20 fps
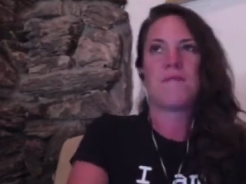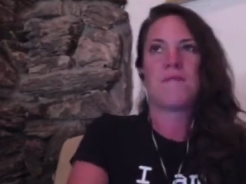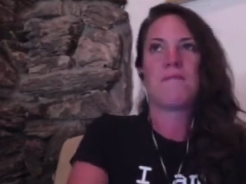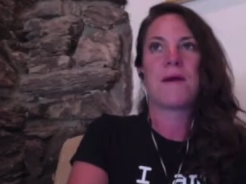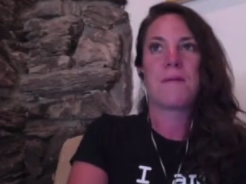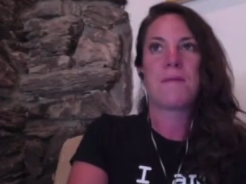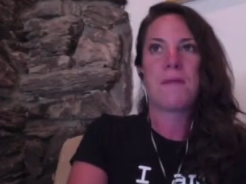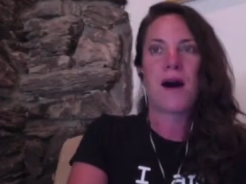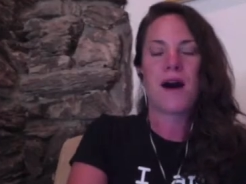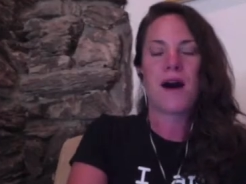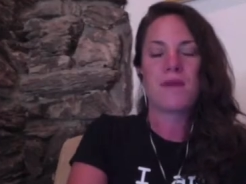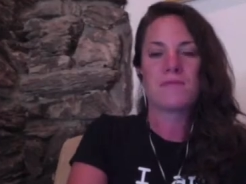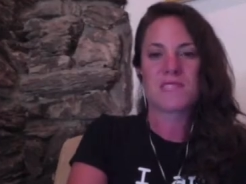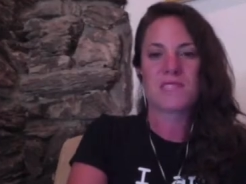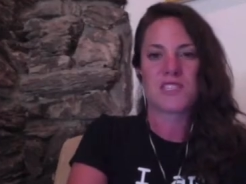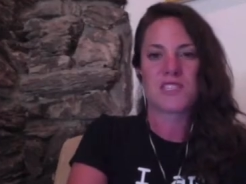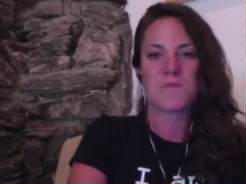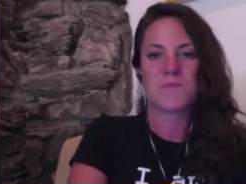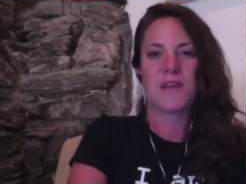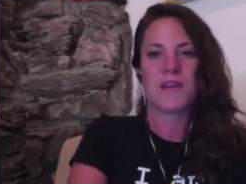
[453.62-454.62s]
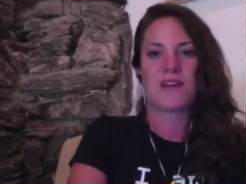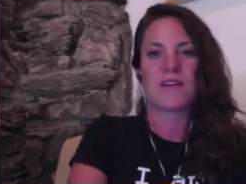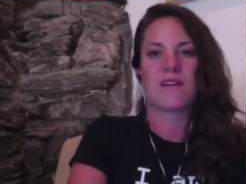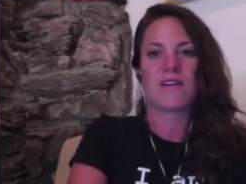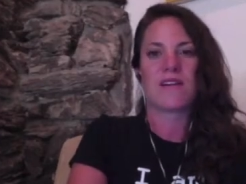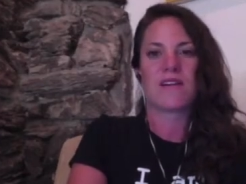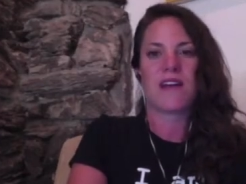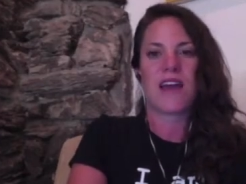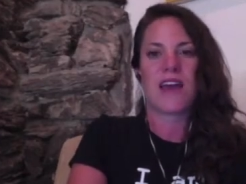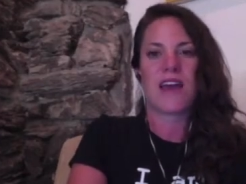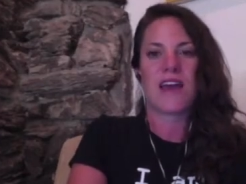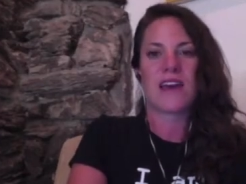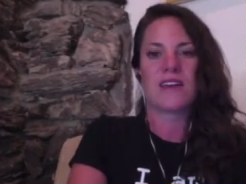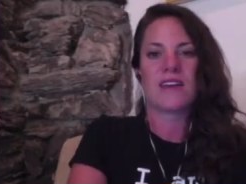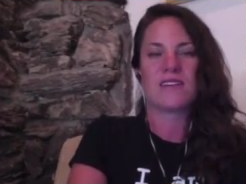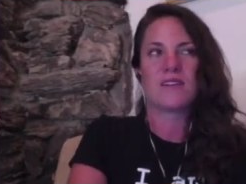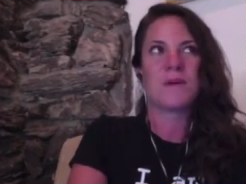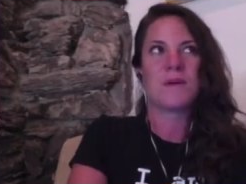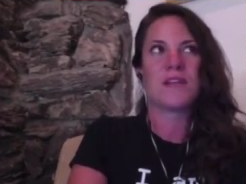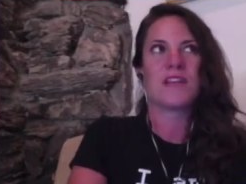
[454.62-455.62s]
my mom's a speaker,
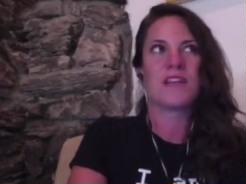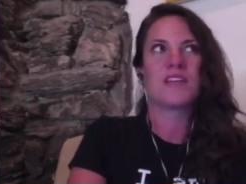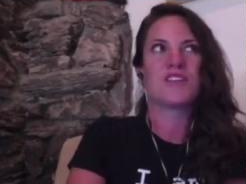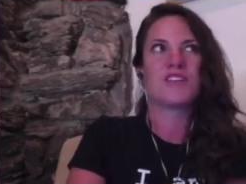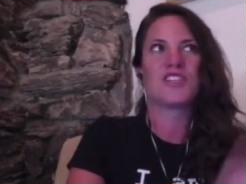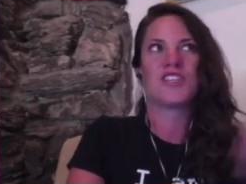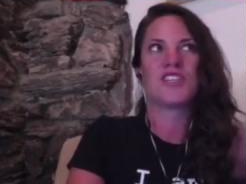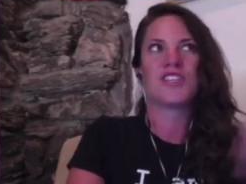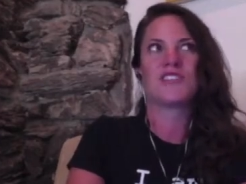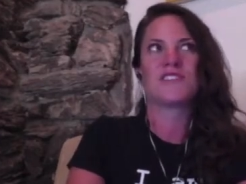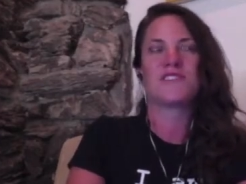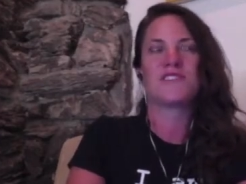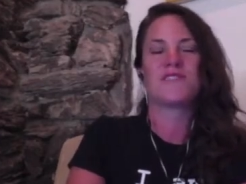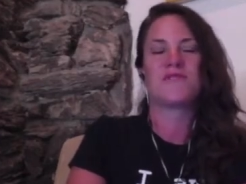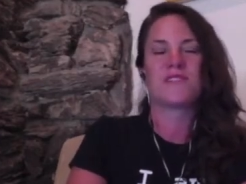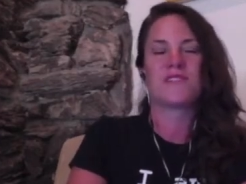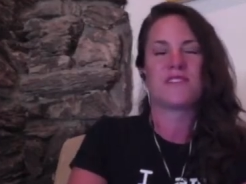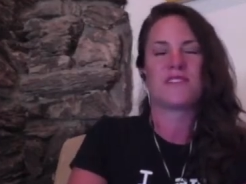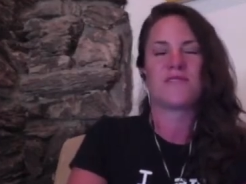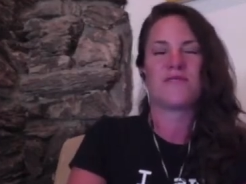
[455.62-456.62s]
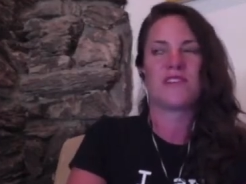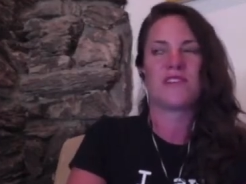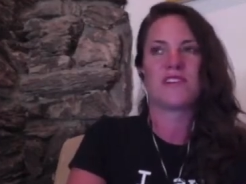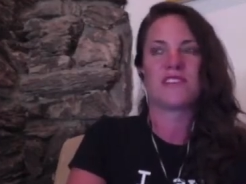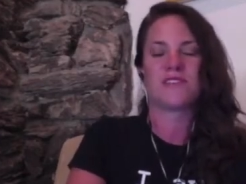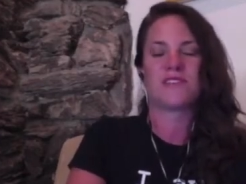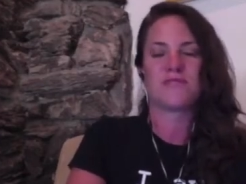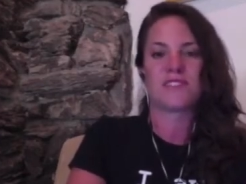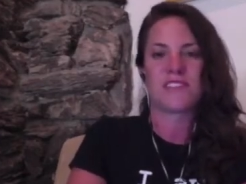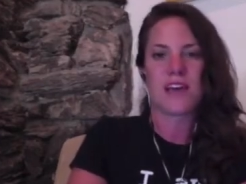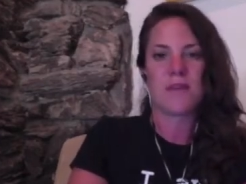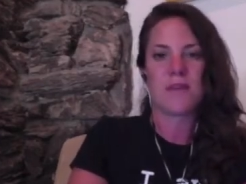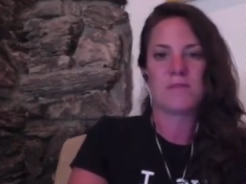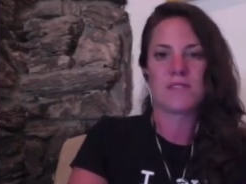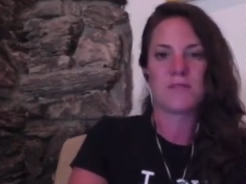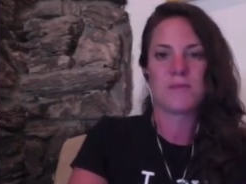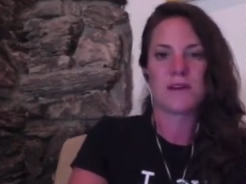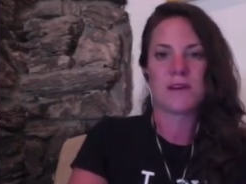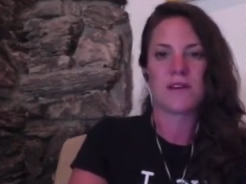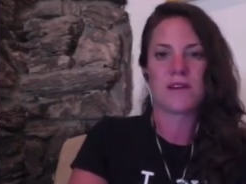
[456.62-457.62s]
but she's a very different
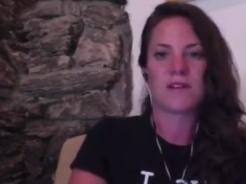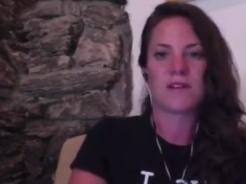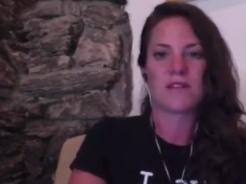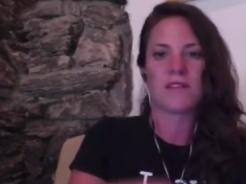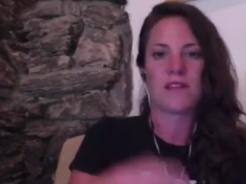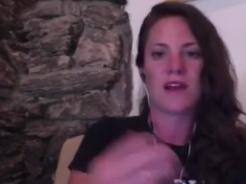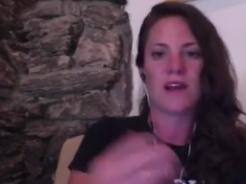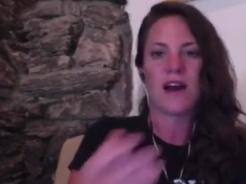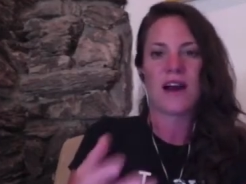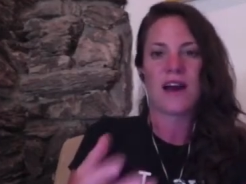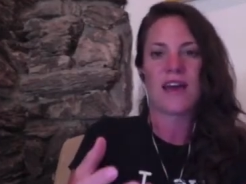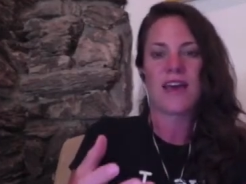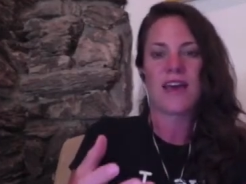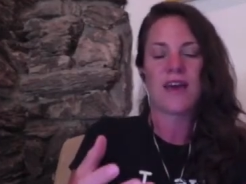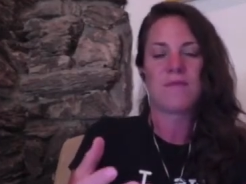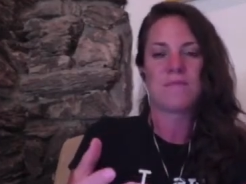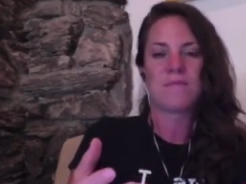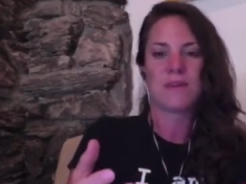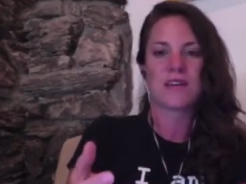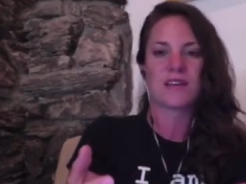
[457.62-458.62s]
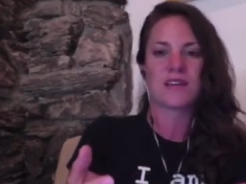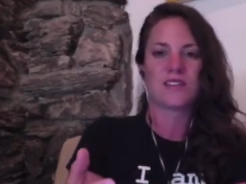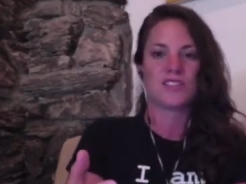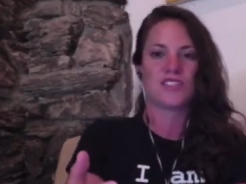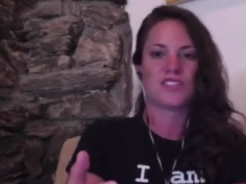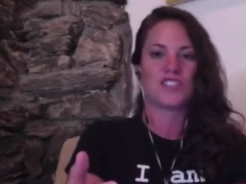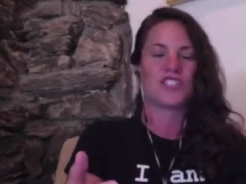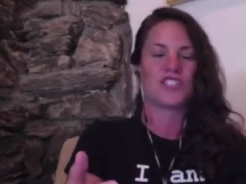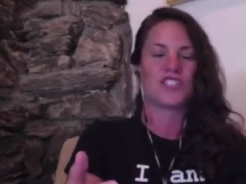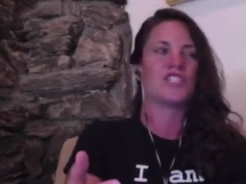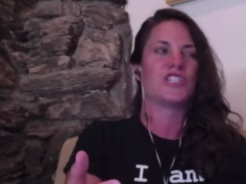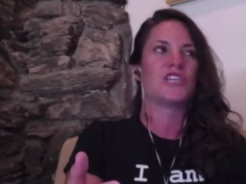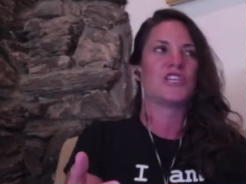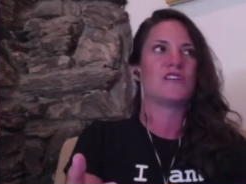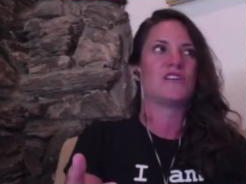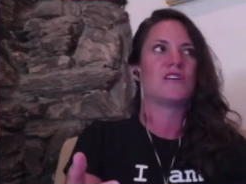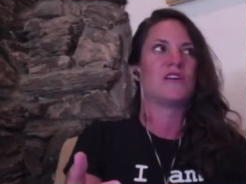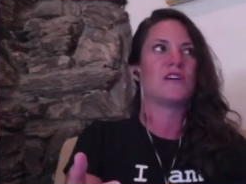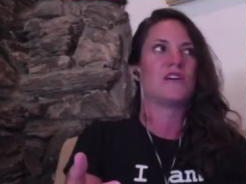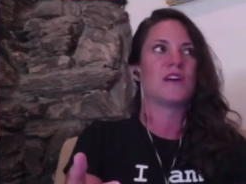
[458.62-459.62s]
type of speaker than I am because
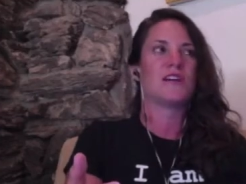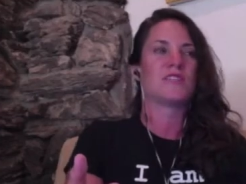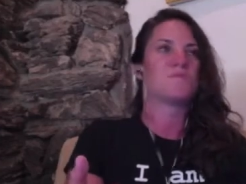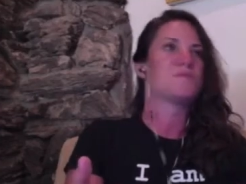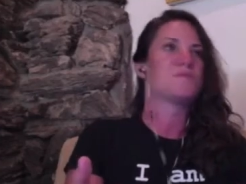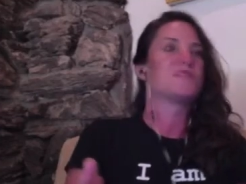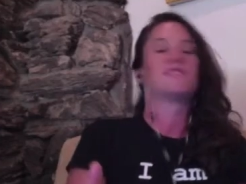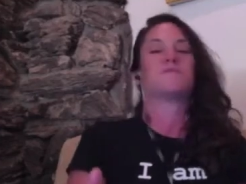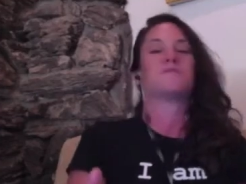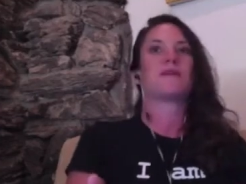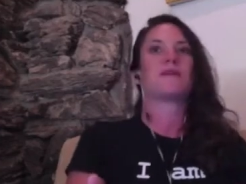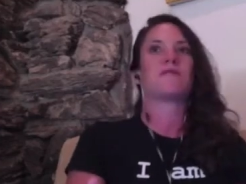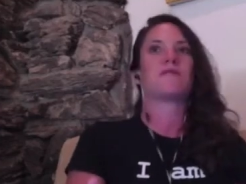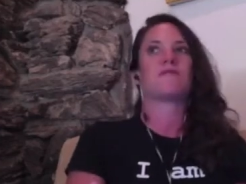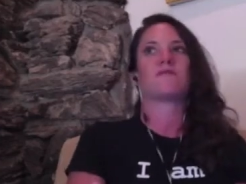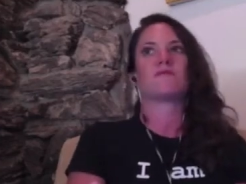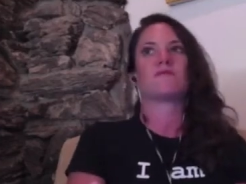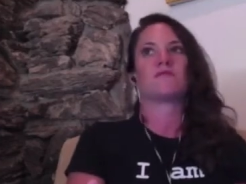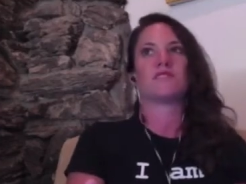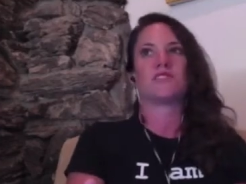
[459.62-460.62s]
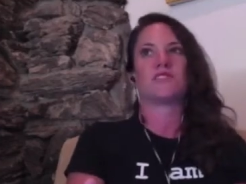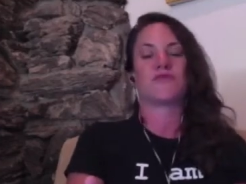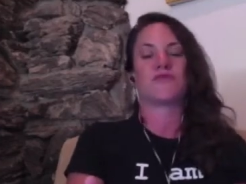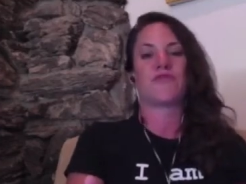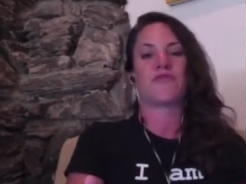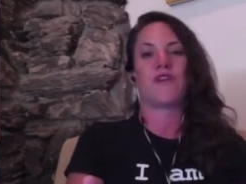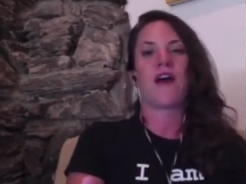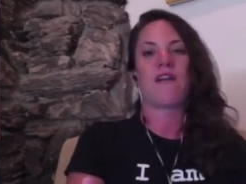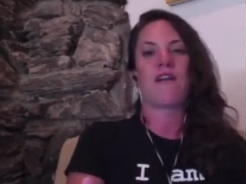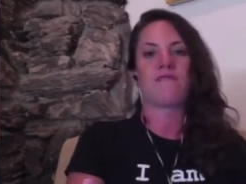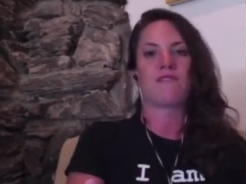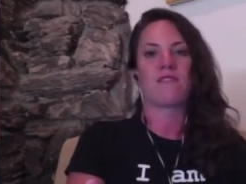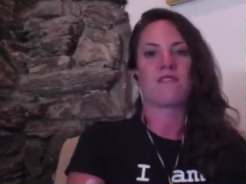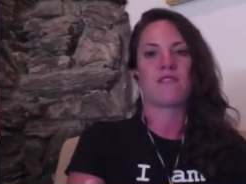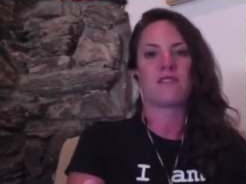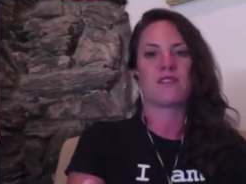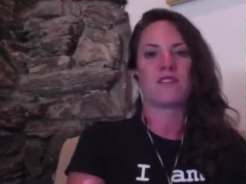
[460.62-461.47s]
she has been a speaker since forever.